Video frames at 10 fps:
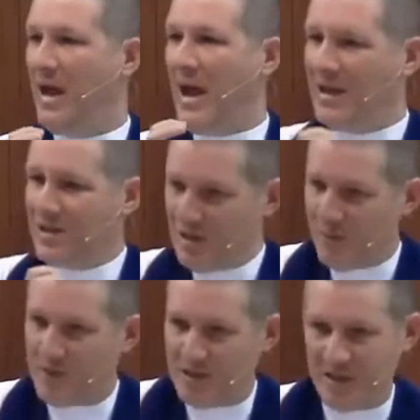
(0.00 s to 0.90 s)

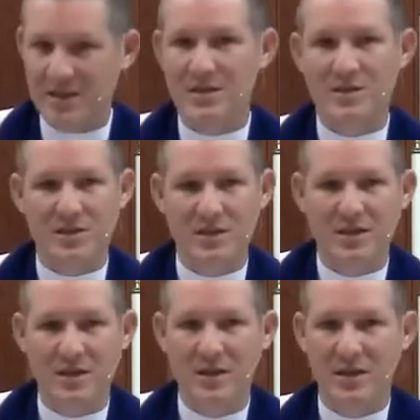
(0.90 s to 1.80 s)
activities
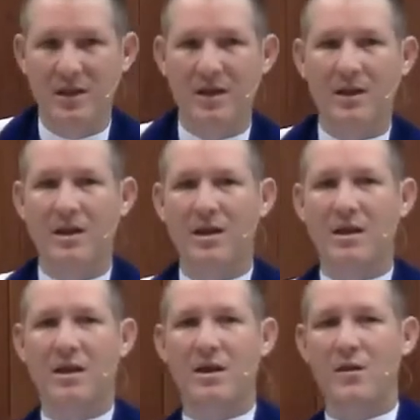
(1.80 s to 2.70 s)

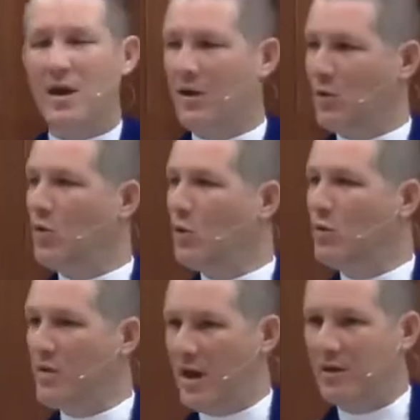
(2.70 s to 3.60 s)
that accord
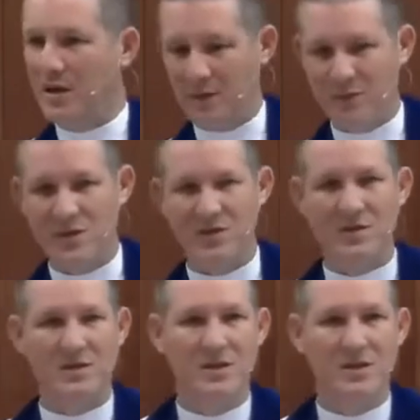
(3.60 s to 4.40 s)
with our gifts.